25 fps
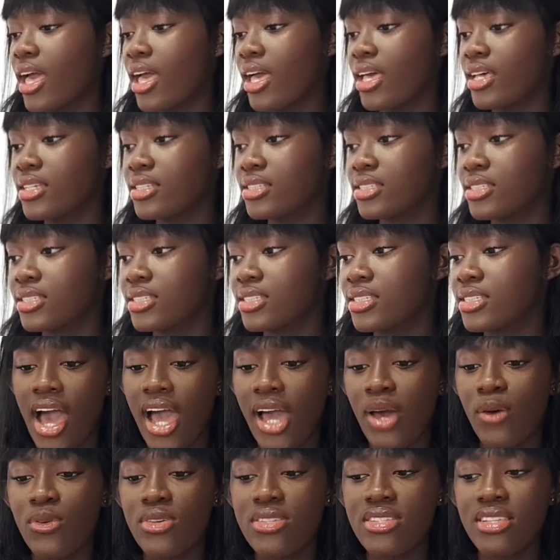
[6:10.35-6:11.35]
And
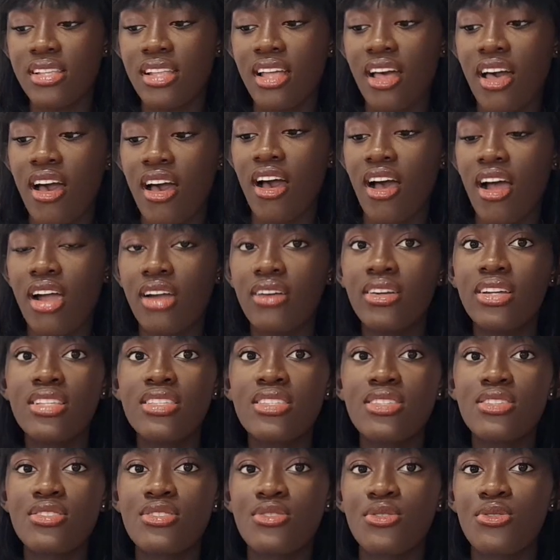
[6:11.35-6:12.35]
I was in hurry
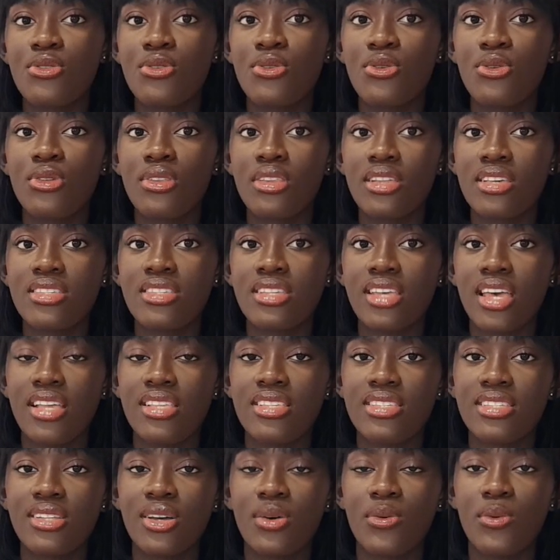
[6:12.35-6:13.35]
to sew the
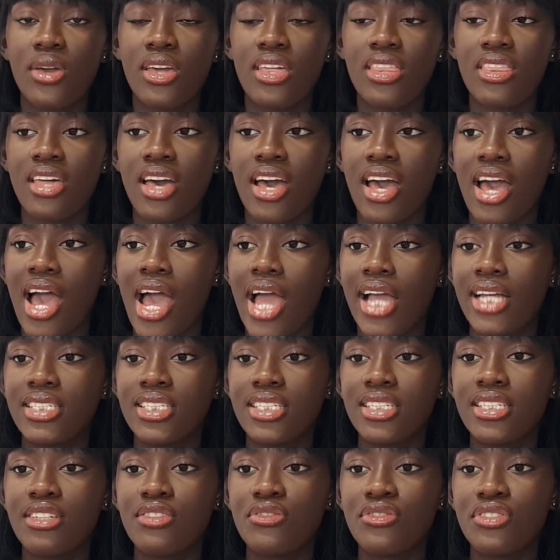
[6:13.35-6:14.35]
skirt in a way that I
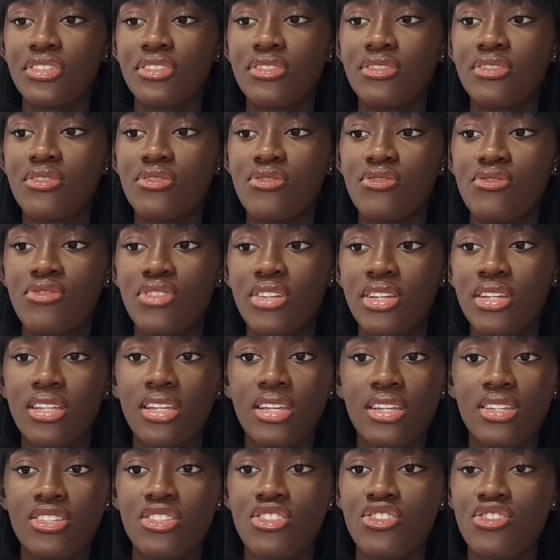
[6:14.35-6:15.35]
didn't even read
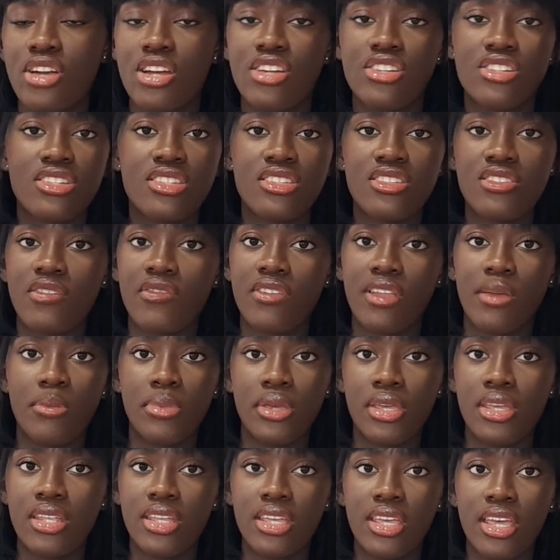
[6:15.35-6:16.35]
the instructions of the
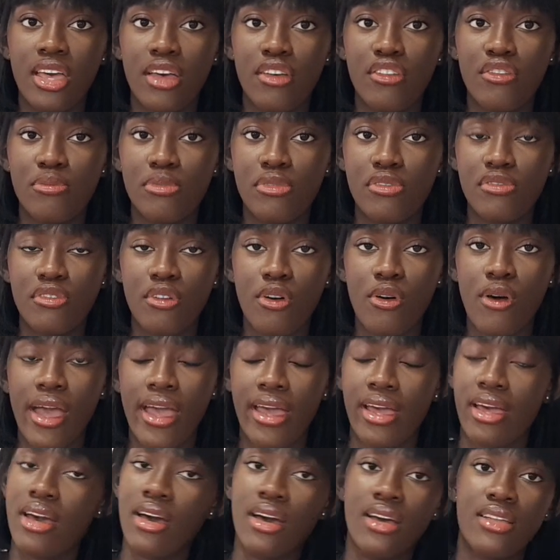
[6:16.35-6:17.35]
PDF before
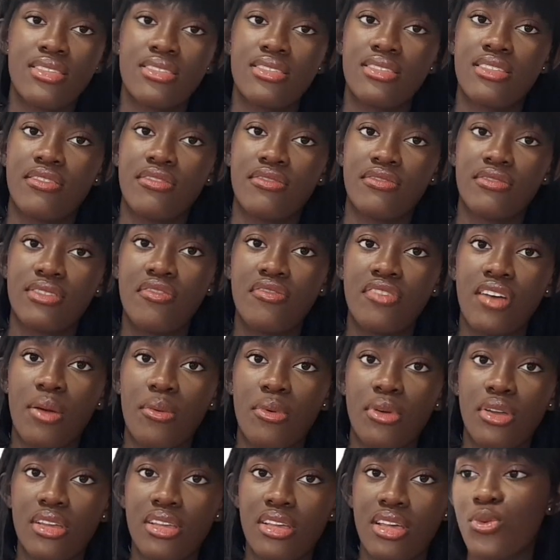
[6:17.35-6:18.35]
I cut the
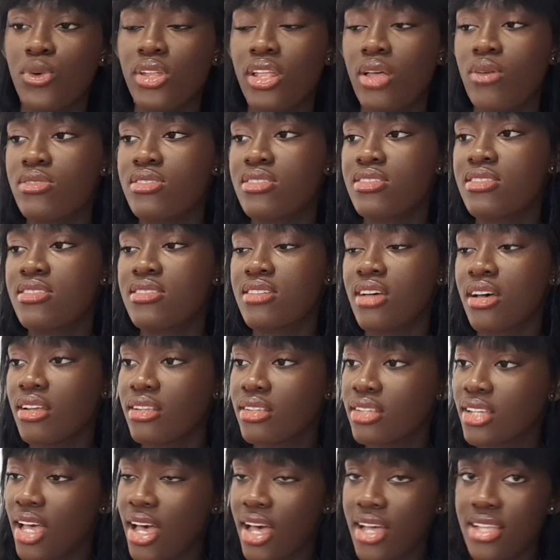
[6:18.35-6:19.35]
fabric. So when I was
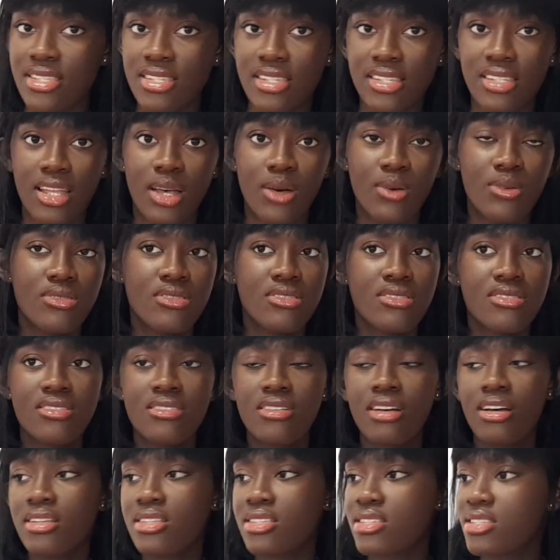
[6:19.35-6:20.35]
done cutting, I was
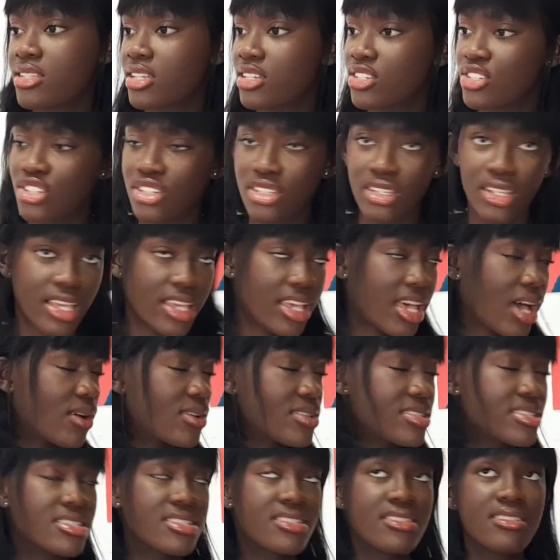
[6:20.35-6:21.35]
done stitching, like
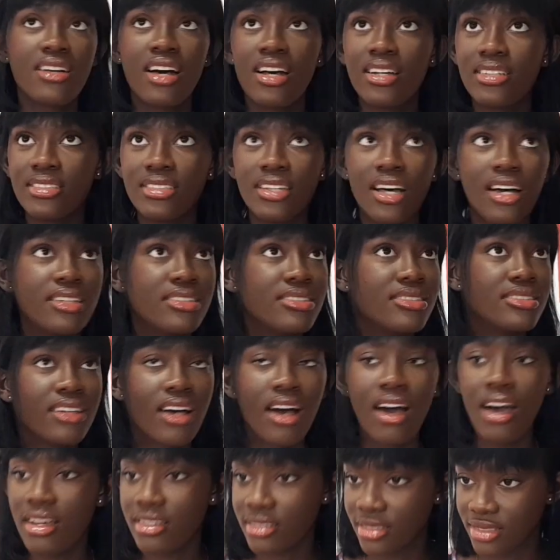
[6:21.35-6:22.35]
I was
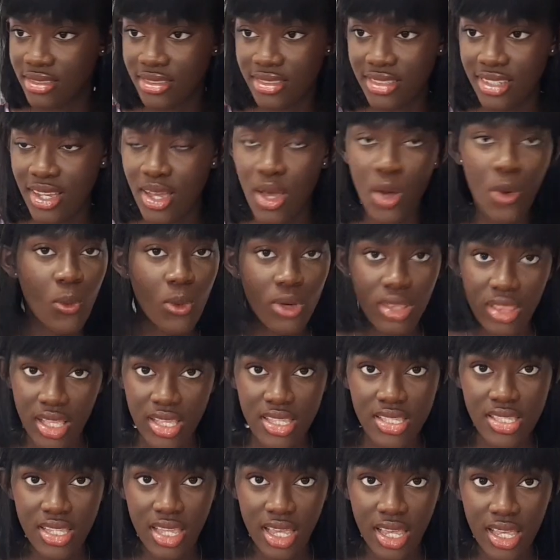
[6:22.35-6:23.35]
done with
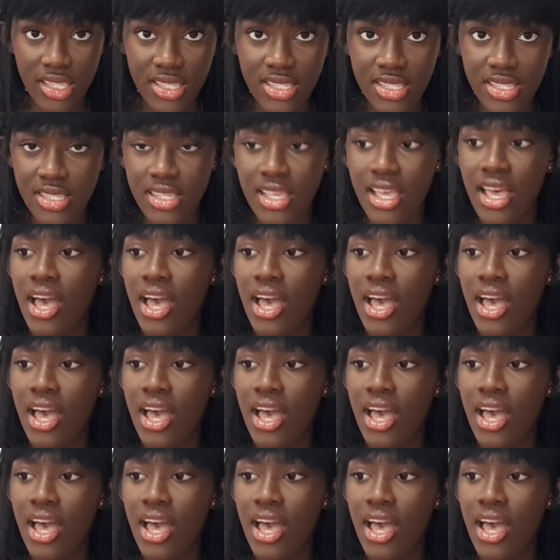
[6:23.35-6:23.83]
the skirt.